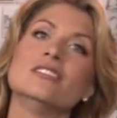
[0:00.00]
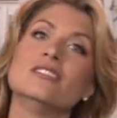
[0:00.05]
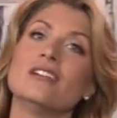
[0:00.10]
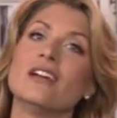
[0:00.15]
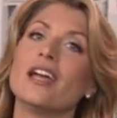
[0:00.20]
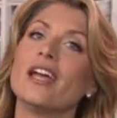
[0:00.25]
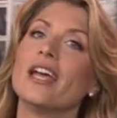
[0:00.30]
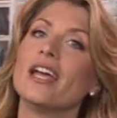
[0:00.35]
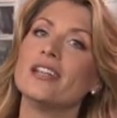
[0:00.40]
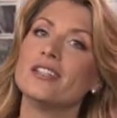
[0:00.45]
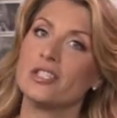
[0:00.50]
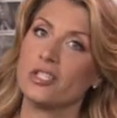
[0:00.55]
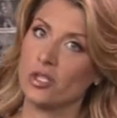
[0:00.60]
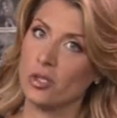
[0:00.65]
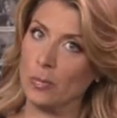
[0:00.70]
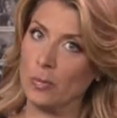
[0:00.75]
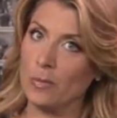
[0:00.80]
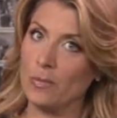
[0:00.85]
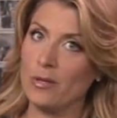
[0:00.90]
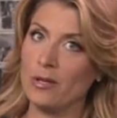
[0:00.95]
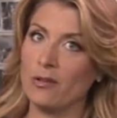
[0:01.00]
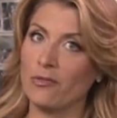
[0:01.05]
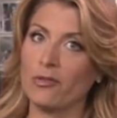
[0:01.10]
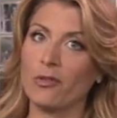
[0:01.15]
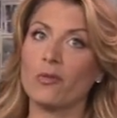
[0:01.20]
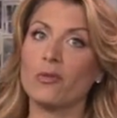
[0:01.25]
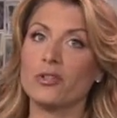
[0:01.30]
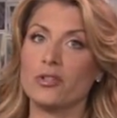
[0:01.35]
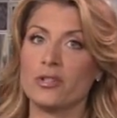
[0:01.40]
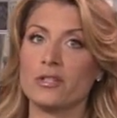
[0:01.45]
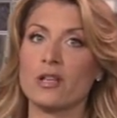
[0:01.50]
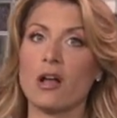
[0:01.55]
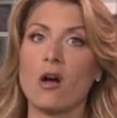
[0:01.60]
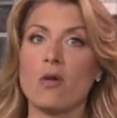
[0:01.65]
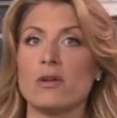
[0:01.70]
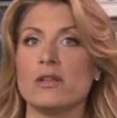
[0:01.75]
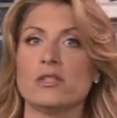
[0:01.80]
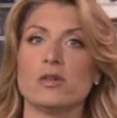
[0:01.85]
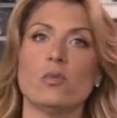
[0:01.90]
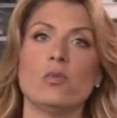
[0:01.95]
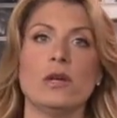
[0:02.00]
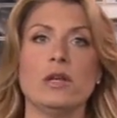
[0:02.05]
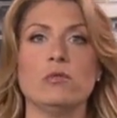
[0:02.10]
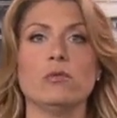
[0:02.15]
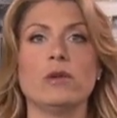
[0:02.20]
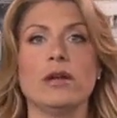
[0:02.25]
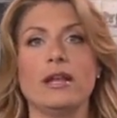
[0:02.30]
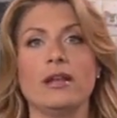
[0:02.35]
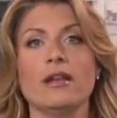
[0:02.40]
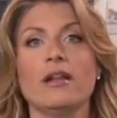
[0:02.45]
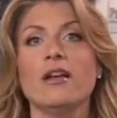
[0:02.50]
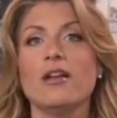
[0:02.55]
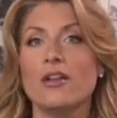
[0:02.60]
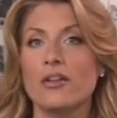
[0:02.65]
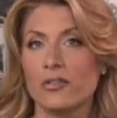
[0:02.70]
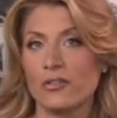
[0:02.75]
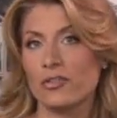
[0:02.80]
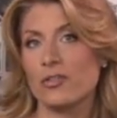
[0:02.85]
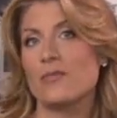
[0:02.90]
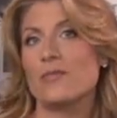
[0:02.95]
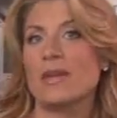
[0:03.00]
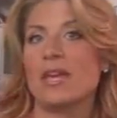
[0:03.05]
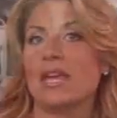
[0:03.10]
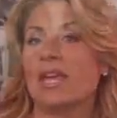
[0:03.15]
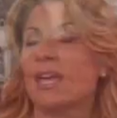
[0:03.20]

and super beautiful, which is always a win-win for me.